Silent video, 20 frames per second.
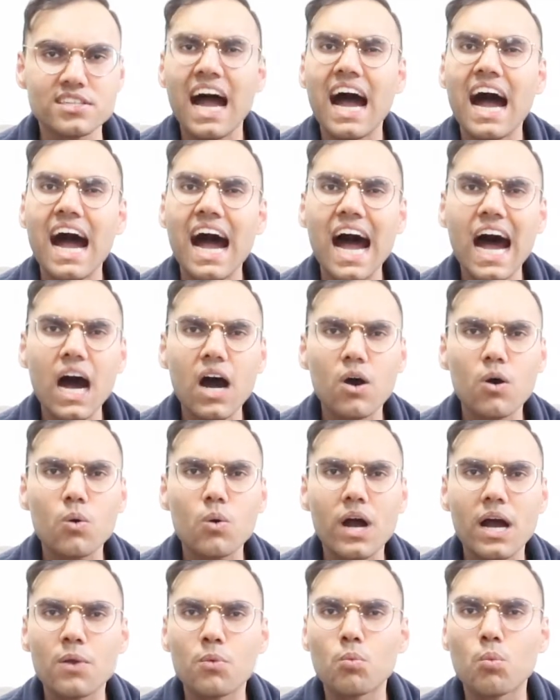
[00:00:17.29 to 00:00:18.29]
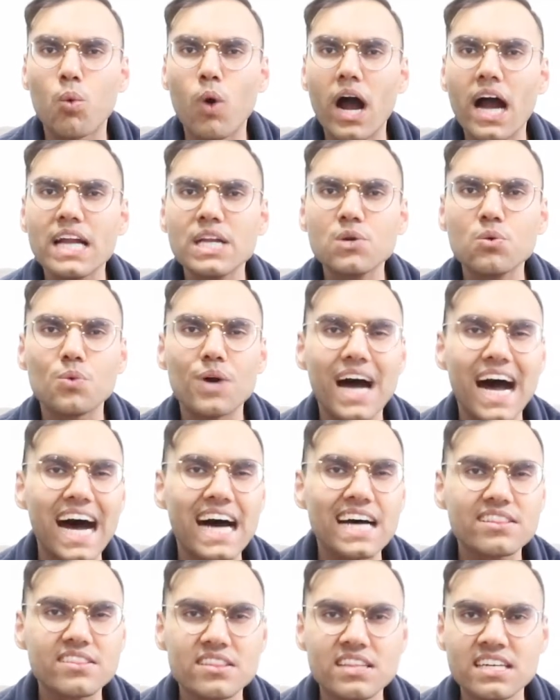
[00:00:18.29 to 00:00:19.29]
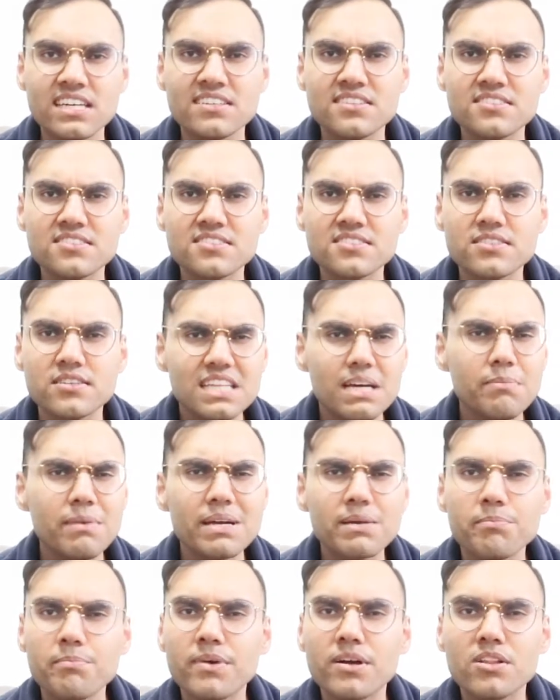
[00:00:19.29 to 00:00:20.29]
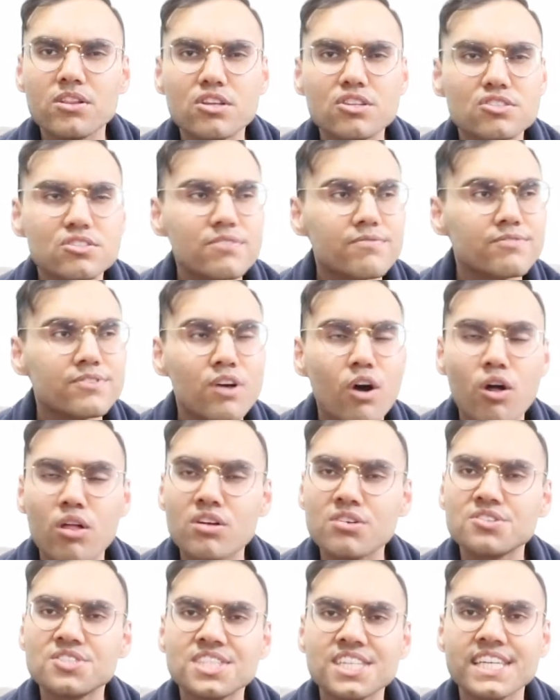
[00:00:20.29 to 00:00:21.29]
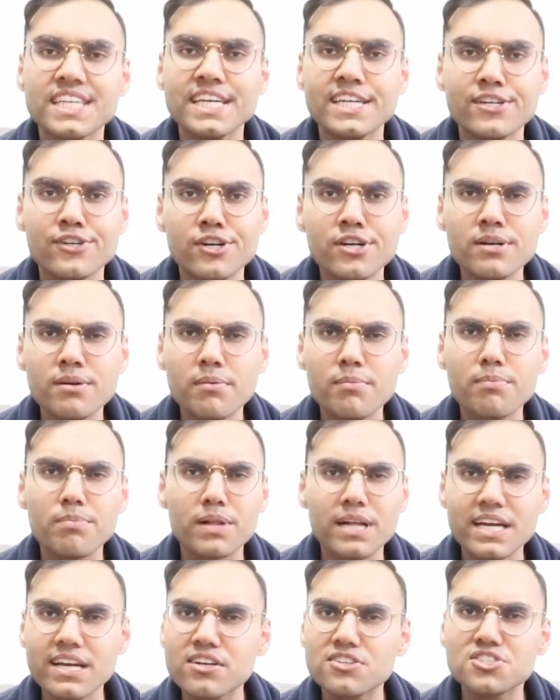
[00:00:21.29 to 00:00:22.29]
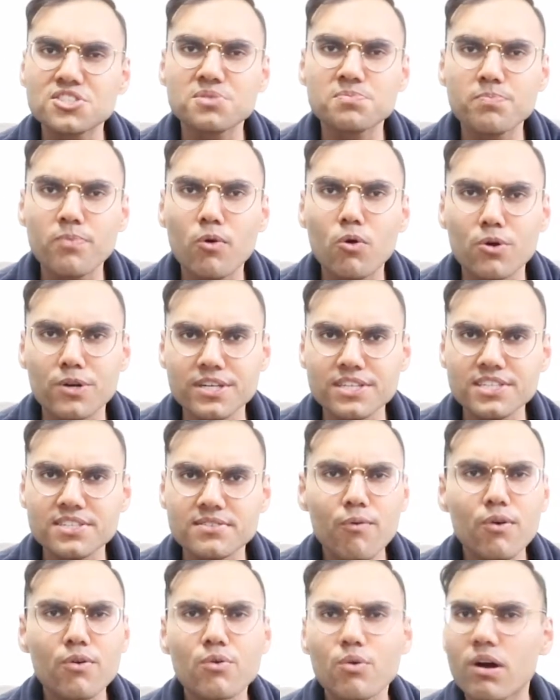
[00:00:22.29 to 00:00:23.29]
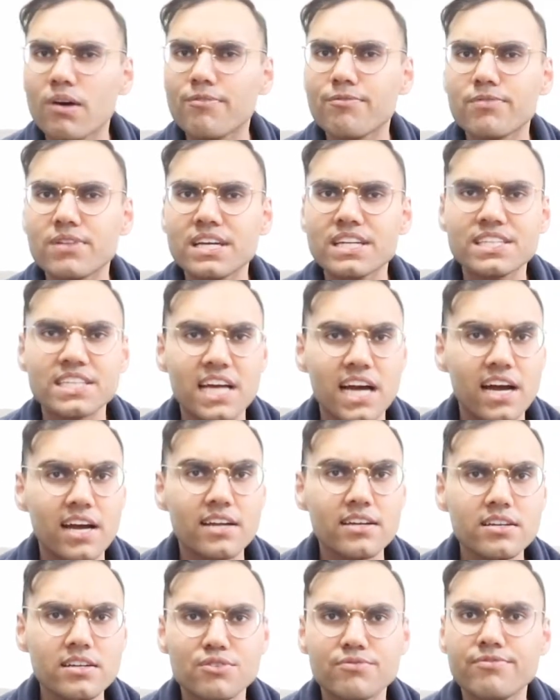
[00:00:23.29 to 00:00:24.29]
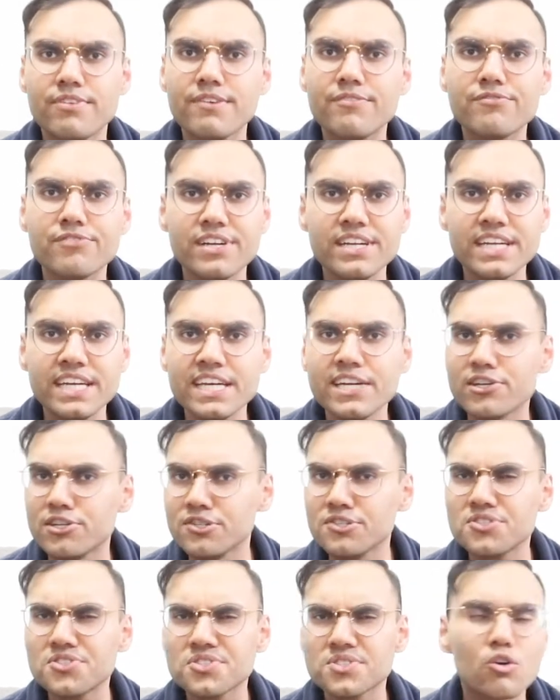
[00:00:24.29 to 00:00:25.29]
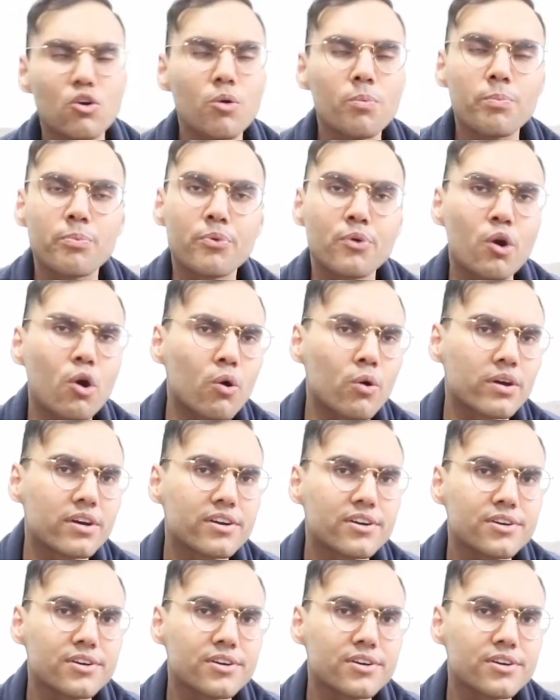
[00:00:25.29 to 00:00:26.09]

How and why do athletes that make millions of dollars a year playing a sport for roughly 10 to 15 years go broke?